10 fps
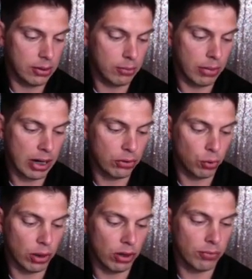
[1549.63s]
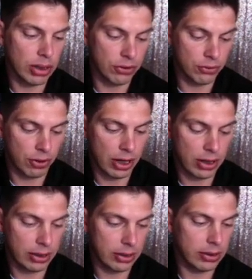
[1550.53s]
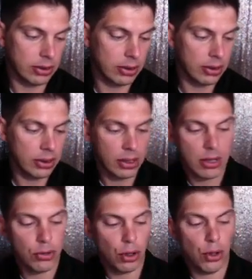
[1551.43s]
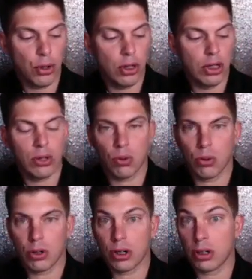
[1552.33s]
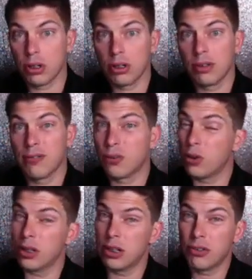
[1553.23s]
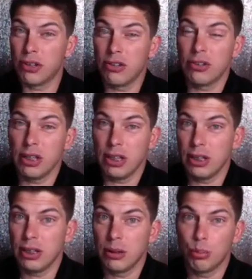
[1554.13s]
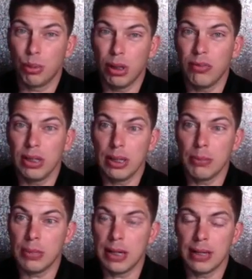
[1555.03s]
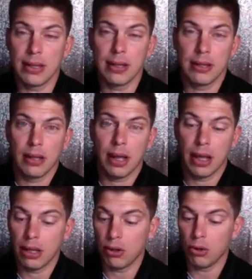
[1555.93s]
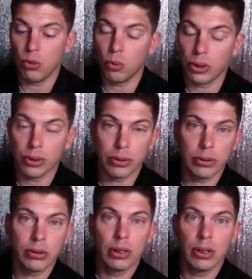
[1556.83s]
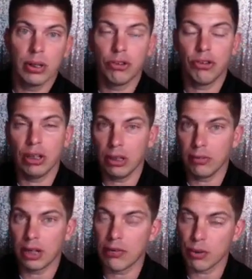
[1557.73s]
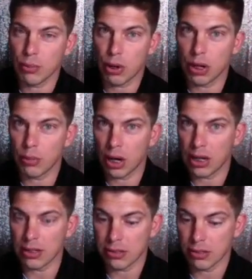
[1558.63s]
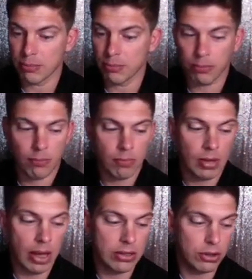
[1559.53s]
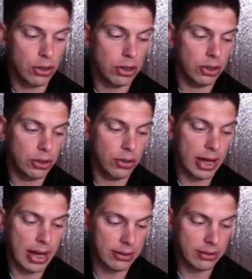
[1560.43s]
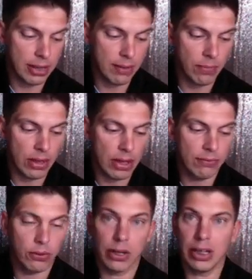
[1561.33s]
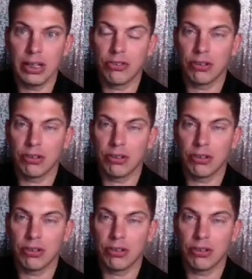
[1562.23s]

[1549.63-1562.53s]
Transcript: by 12 months, right? So you need to order 416 PV a month and you will achieve Life of the Party Bronze. And so you can do that same thing for each